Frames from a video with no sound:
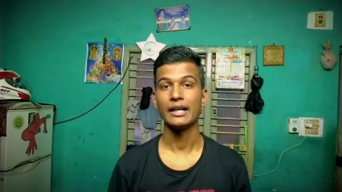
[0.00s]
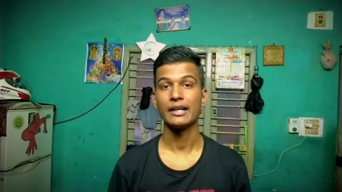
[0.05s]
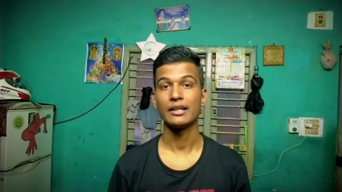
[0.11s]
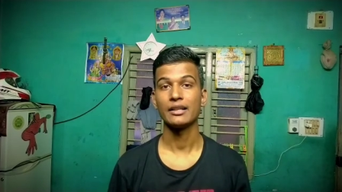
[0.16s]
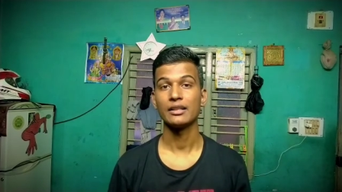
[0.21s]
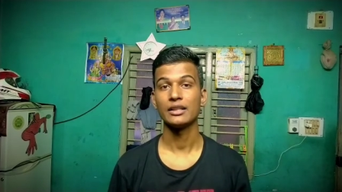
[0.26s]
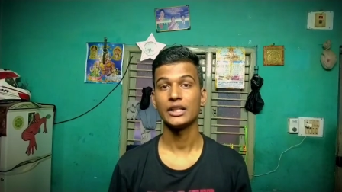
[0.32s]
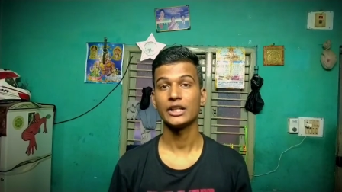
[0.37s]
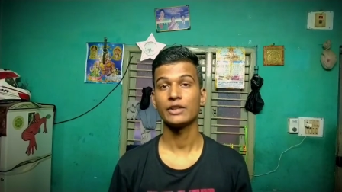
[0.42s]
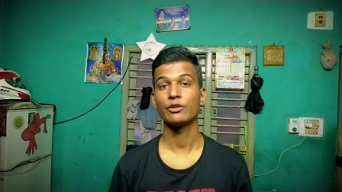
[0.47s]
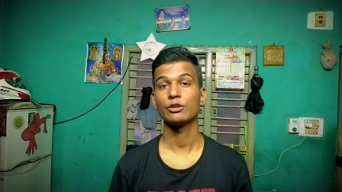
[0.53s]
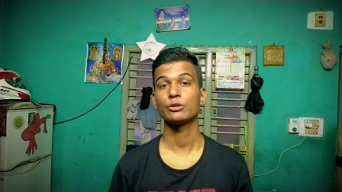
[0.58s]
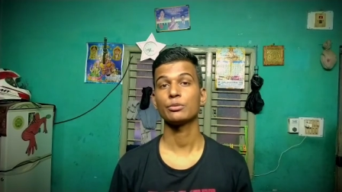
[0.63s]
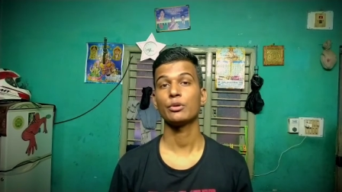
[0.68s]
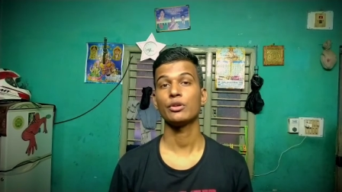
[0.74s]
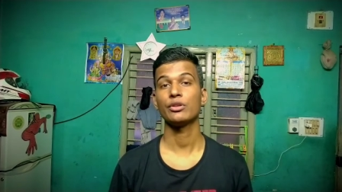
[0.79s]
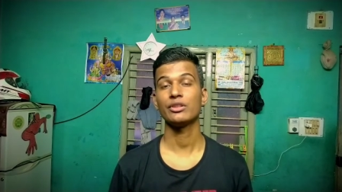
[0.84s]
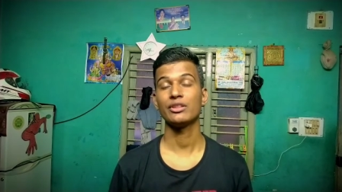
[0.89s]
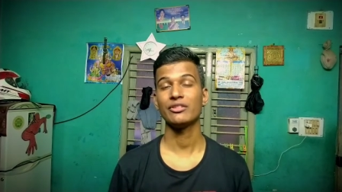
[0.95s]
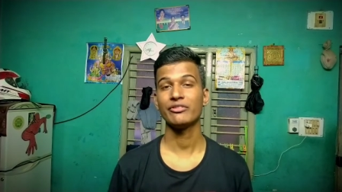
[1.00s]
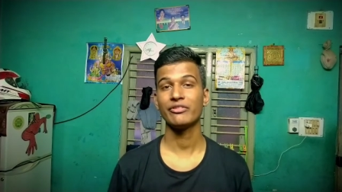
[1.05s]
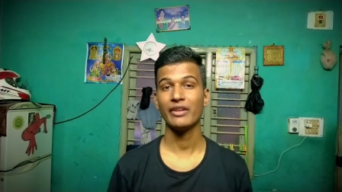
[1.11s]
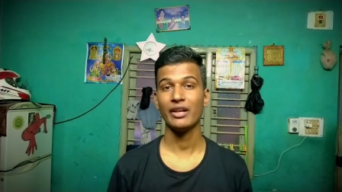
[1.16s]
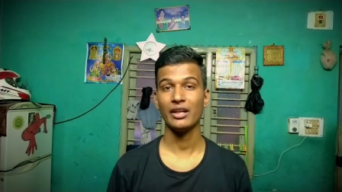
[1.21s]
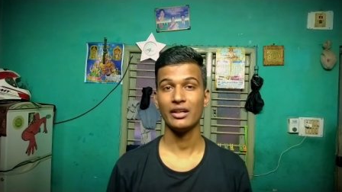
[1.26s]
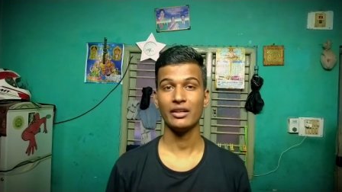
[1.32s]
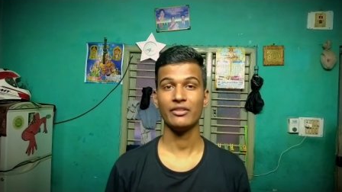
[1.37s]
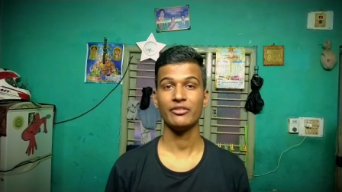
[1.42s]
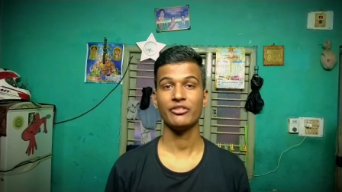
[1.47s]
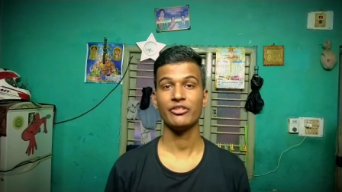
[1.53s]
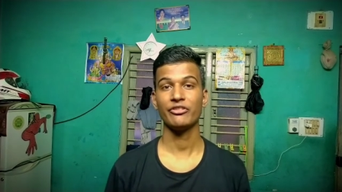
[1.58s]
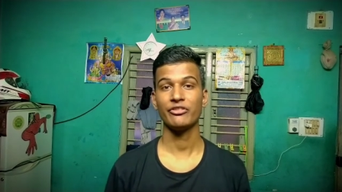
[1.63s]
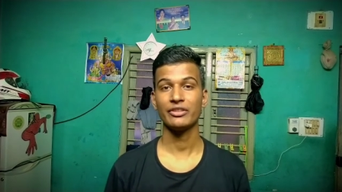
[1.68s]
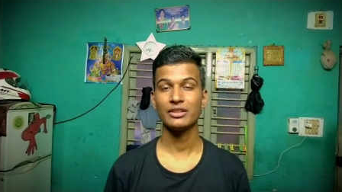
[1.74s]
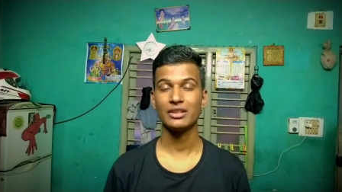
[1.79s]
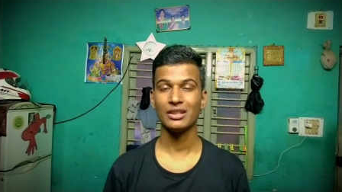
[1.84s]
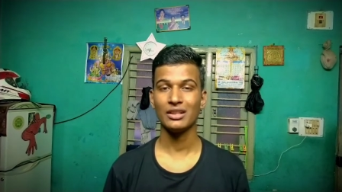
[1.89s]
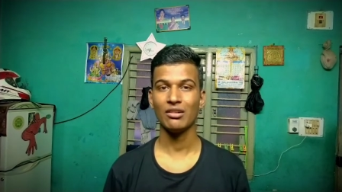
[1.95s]
And uh, it was producing five hundred
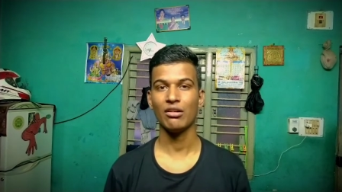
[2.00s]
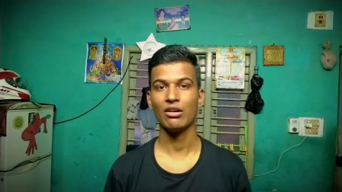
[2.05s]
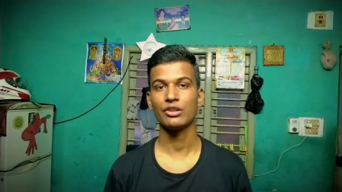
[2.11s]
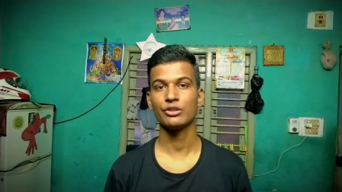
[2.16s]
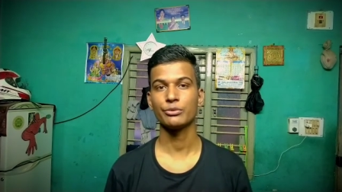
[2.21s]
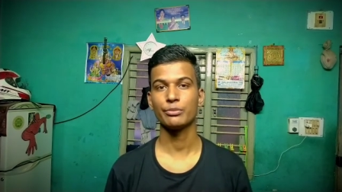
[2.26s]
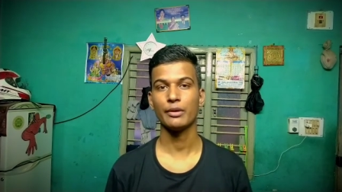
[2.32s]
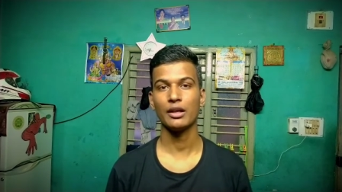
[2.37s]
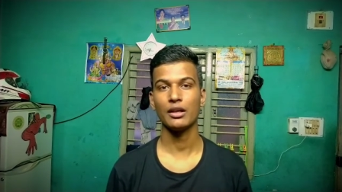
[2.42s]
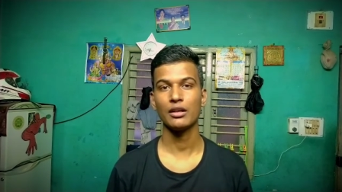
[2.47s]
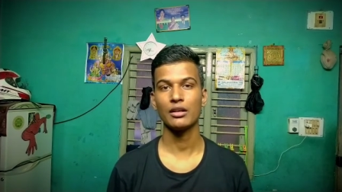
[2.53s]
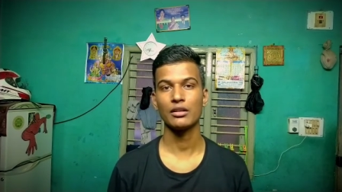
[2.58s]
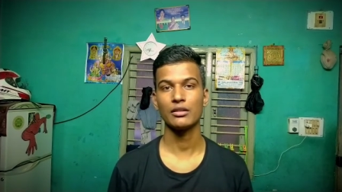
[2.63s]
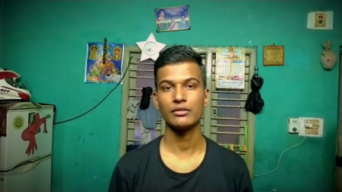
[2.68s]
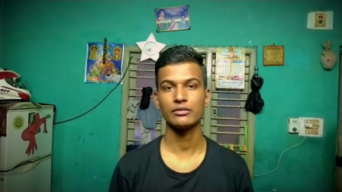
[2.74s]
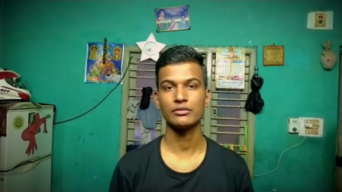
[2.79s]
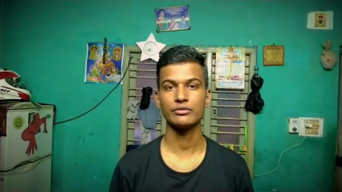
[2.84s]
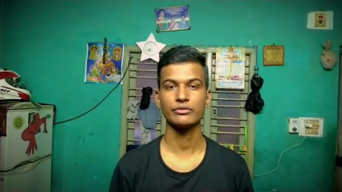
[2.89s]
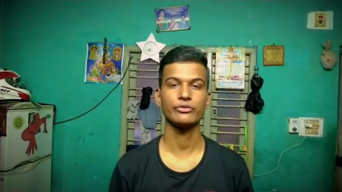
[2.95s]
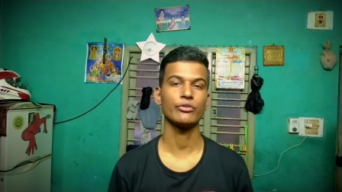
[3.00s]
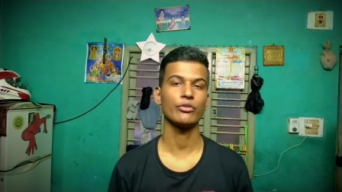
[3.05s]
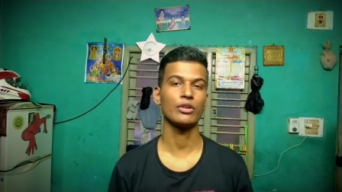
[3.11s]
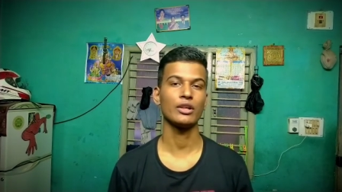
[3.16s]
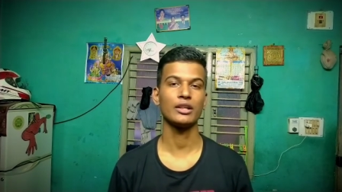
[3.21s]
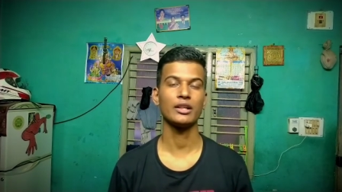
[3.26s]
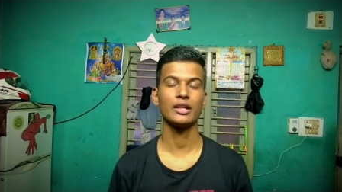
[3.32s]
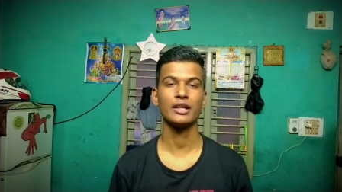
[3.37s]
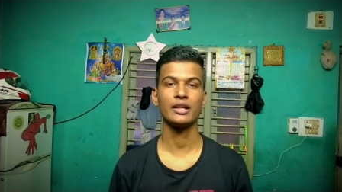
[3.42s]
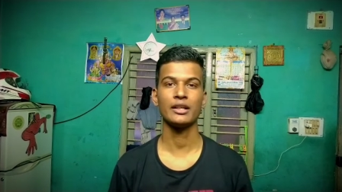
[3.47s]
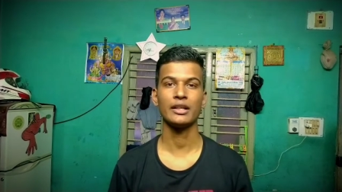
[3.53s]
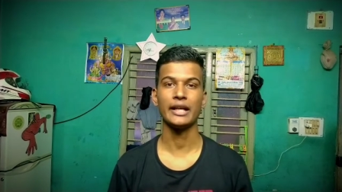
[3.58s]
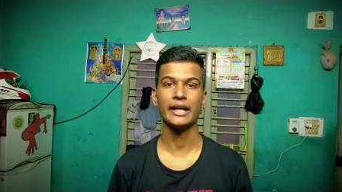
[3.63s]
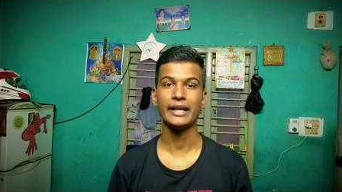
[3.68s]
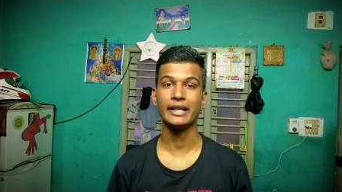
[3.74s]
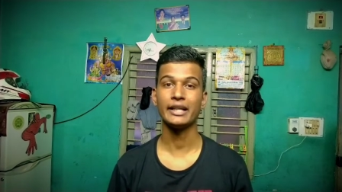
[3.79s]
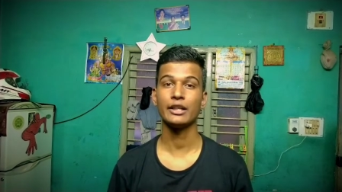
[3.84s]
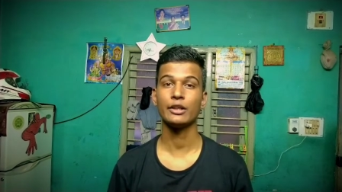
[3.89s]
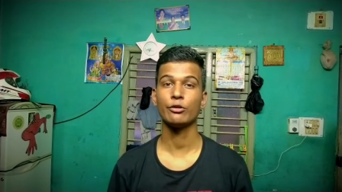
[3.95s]
fifty-three horsepower, four hundred
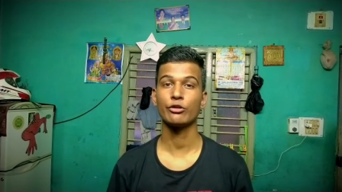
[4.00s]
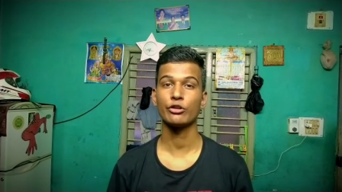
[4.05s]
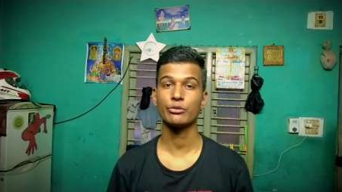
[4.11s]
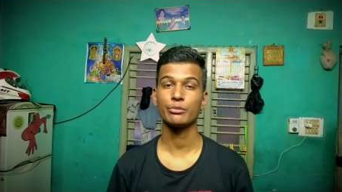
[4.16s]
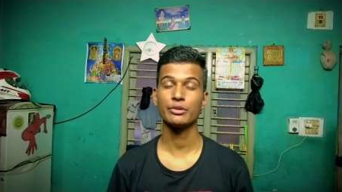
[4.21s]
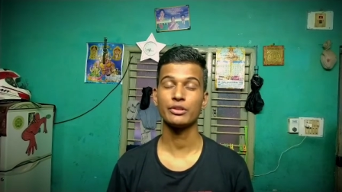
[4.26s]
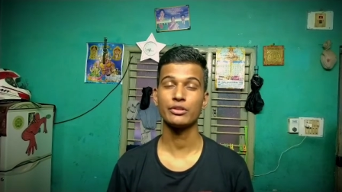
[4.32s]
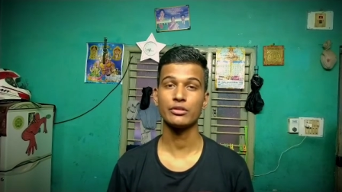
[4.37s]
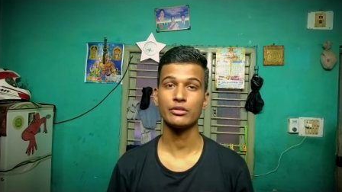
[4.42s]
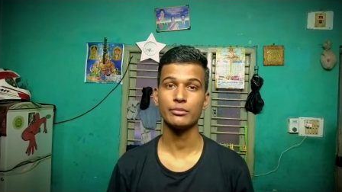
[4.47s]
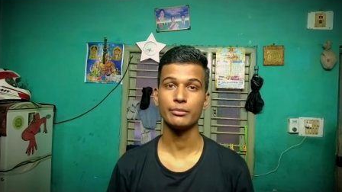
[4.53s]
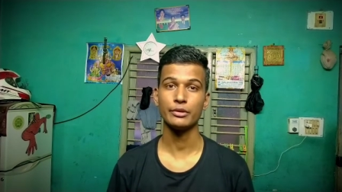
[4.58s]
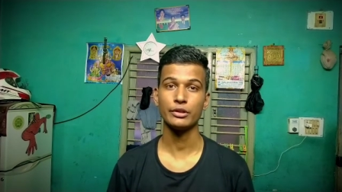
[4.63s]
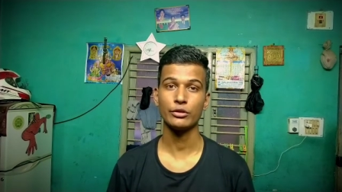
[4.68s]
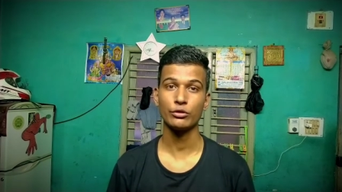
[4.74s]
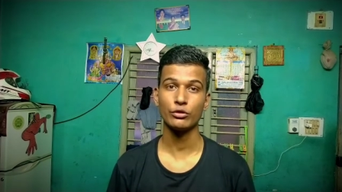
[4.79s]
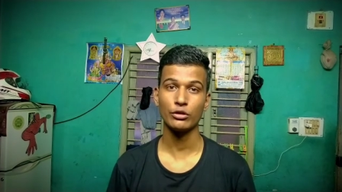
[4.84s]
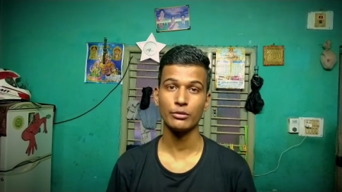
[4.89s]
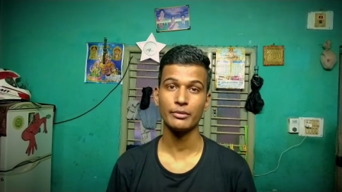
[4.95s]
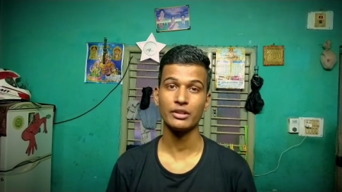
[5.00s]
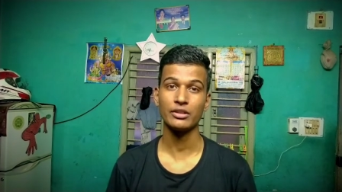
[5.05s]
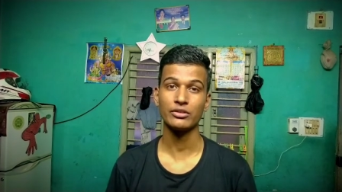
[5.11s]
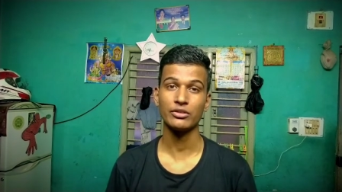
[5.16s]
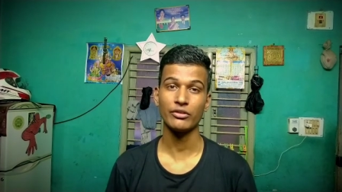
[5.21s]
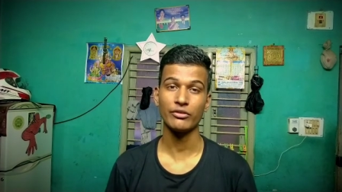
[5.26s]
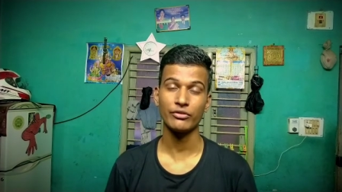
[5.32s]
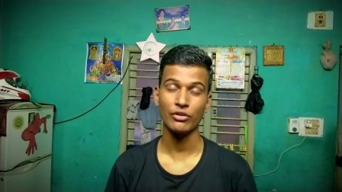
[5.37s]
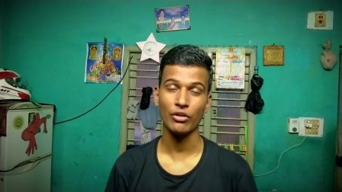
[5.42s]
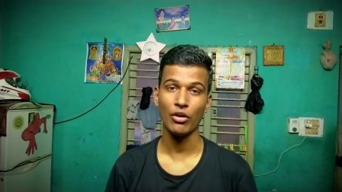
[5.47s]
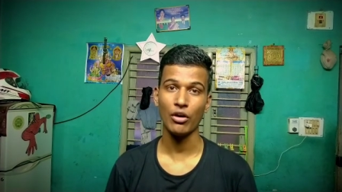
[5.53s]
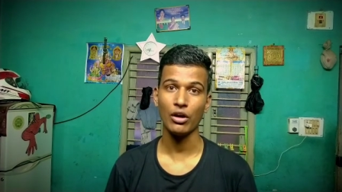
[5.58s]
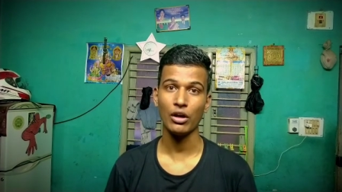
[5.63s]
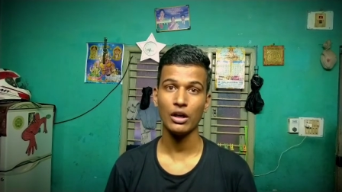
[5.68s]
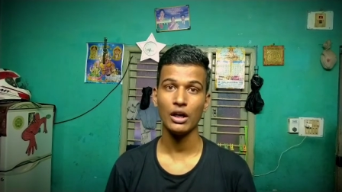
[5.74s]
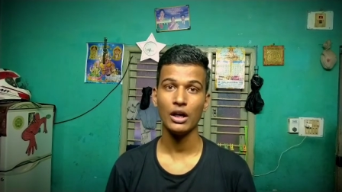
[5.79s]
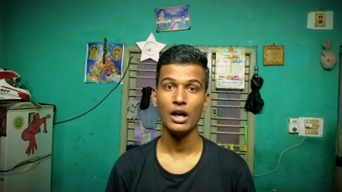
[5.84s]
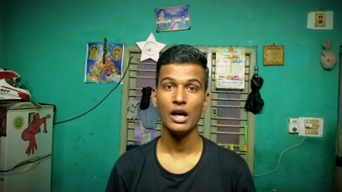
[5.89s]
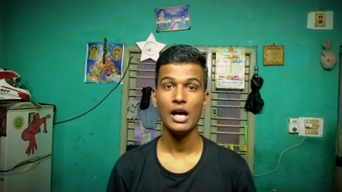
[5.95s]
eighty newton meters of
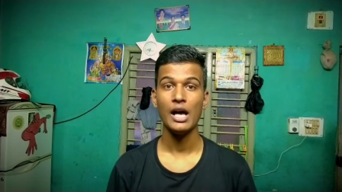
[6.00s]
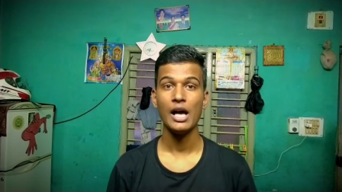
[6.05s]
torque,